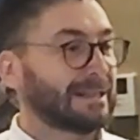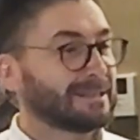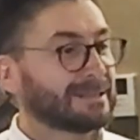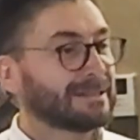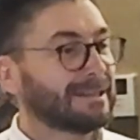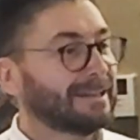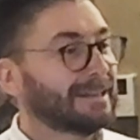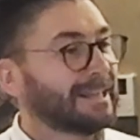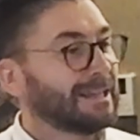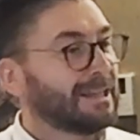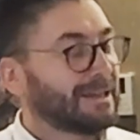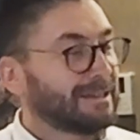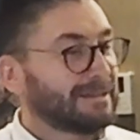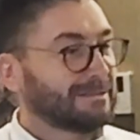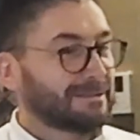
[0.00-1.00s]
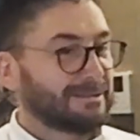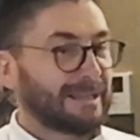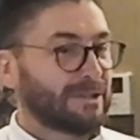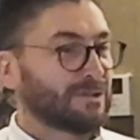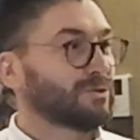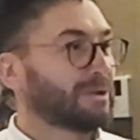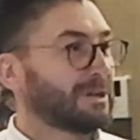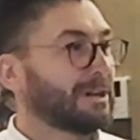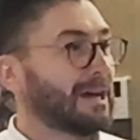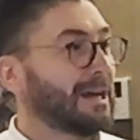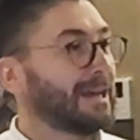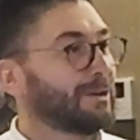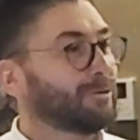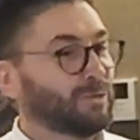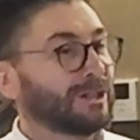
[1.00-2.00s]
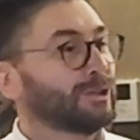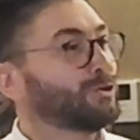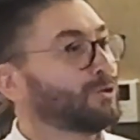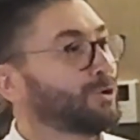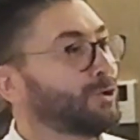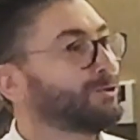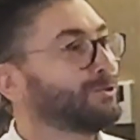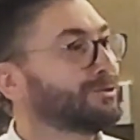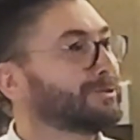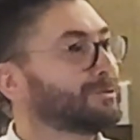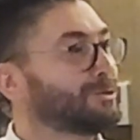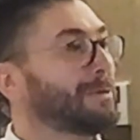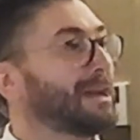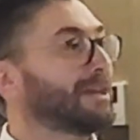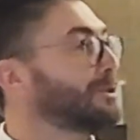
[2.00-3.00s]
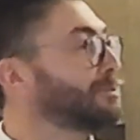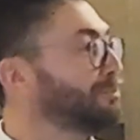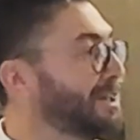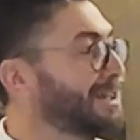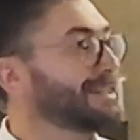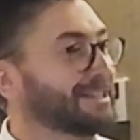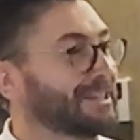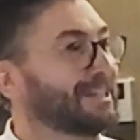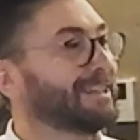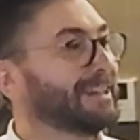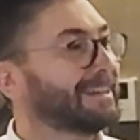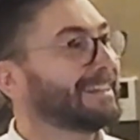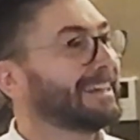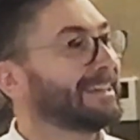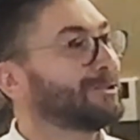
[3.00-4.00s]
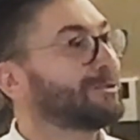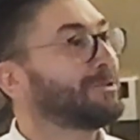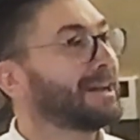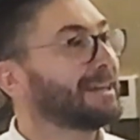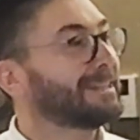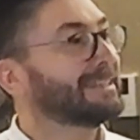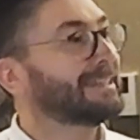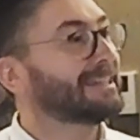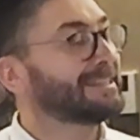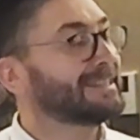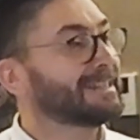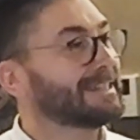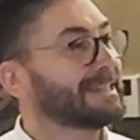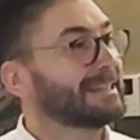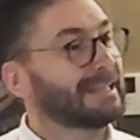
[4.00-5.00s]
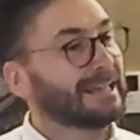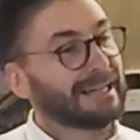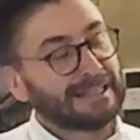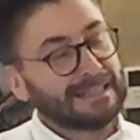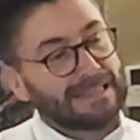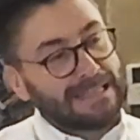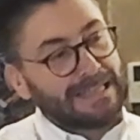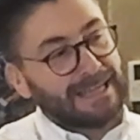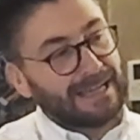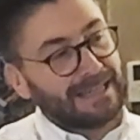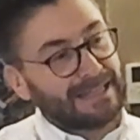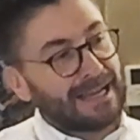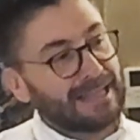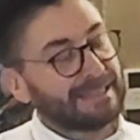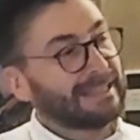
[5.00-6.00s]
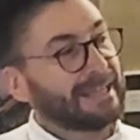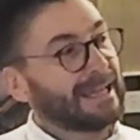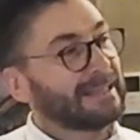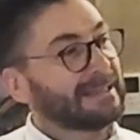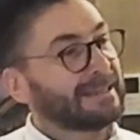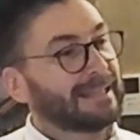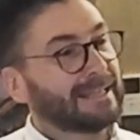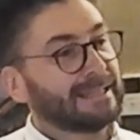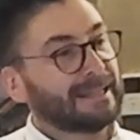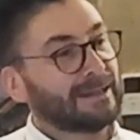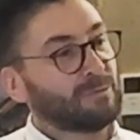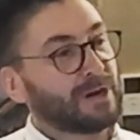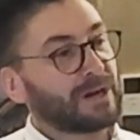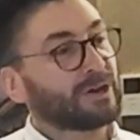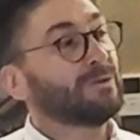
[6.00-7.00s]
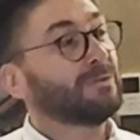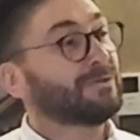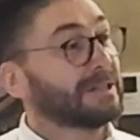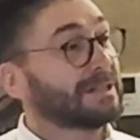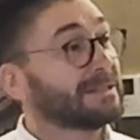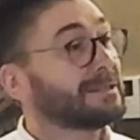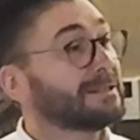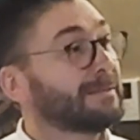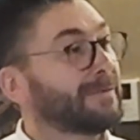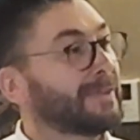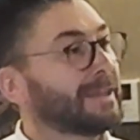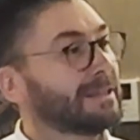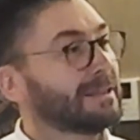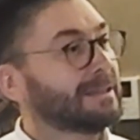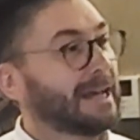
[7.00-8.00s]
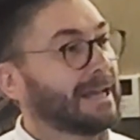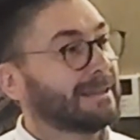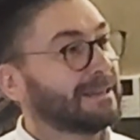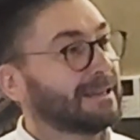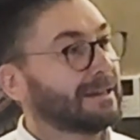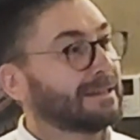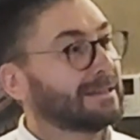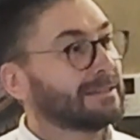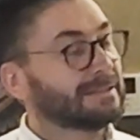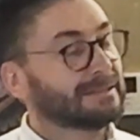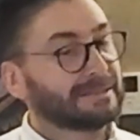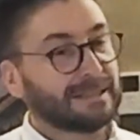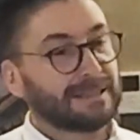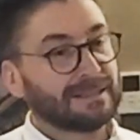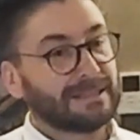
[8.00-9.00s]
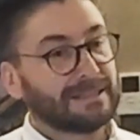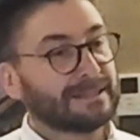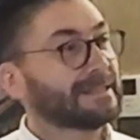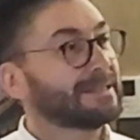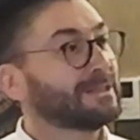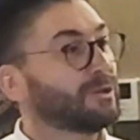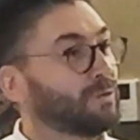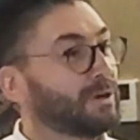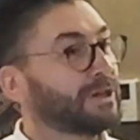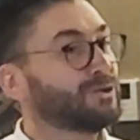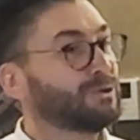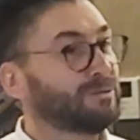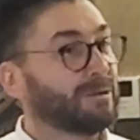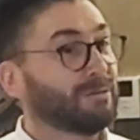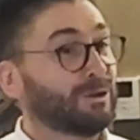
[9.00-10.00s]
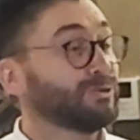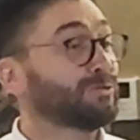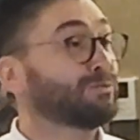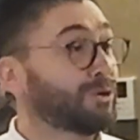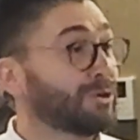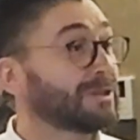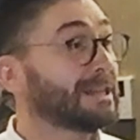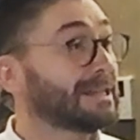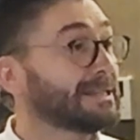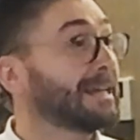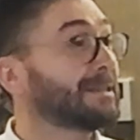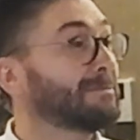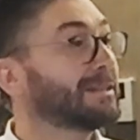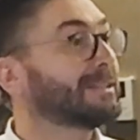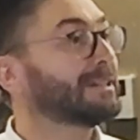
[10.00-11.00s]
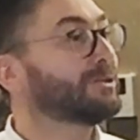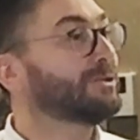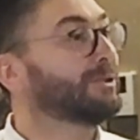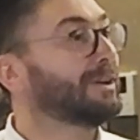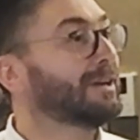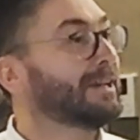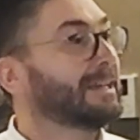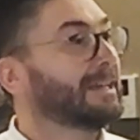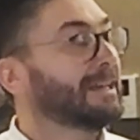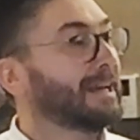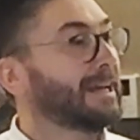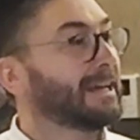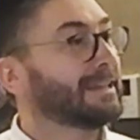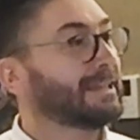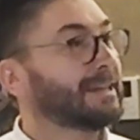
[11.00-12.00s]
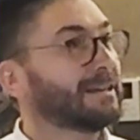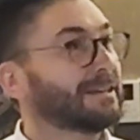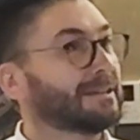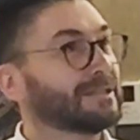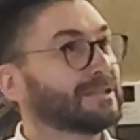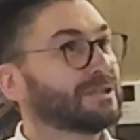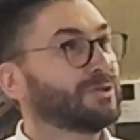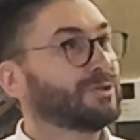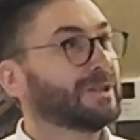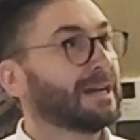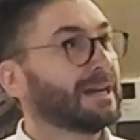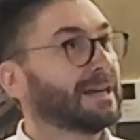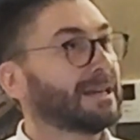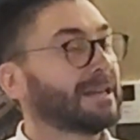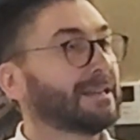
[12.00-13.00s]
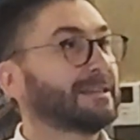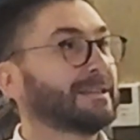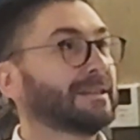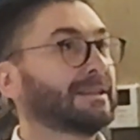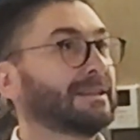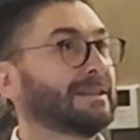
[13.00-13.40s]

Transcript: that's look like we need to go to make the PSD and the right analysis, and at the end they were convinced that this is the way to be able to process that material, and so that